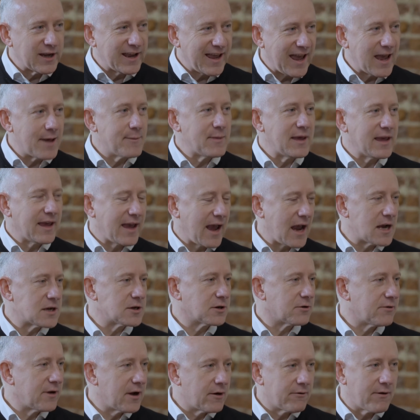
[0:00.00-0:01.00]
gaming
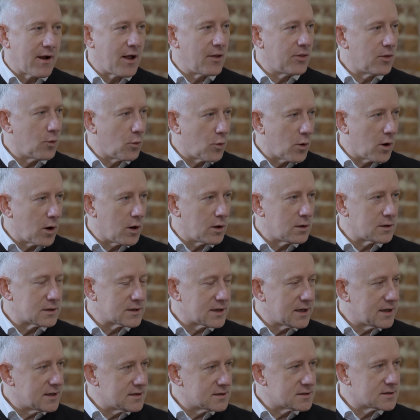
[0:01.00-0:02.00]
category around the world
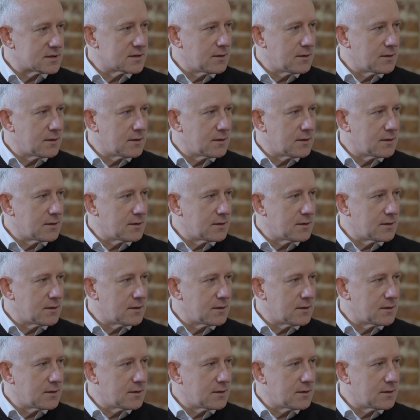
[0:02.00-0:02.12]
is